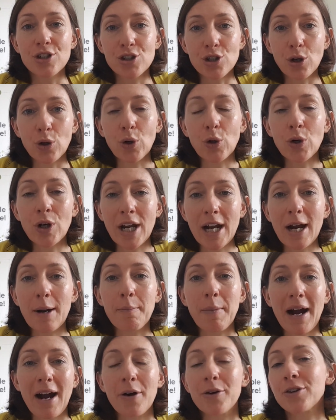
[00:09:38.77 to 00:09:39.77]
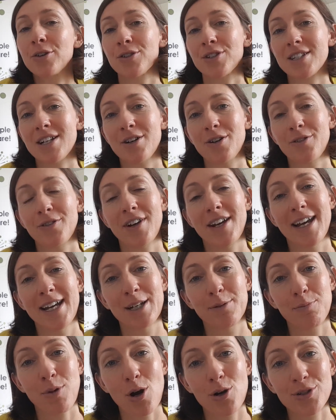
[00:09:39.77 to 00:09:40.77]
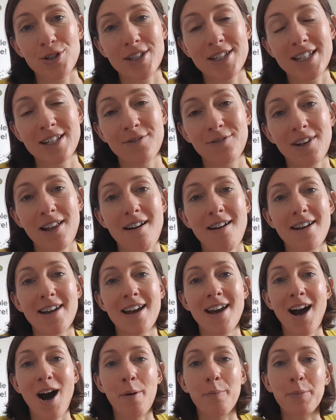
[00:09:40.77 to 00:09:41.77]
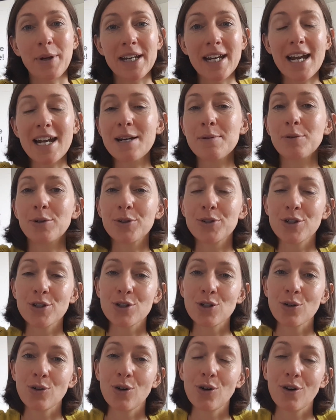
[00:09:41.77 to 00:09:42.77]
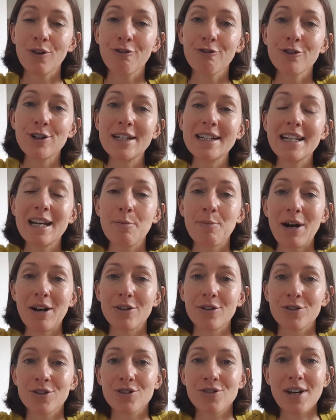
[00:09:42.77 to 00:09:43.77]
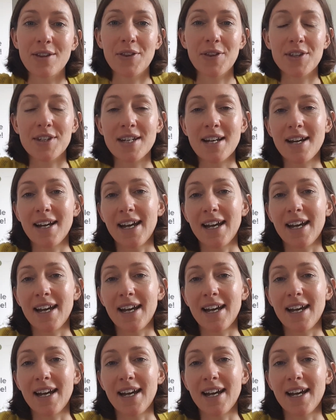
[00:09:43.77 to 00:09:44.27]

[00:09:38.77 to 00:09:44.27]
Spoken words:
talking about yourself in a positive light and being able to talk freely about your strengths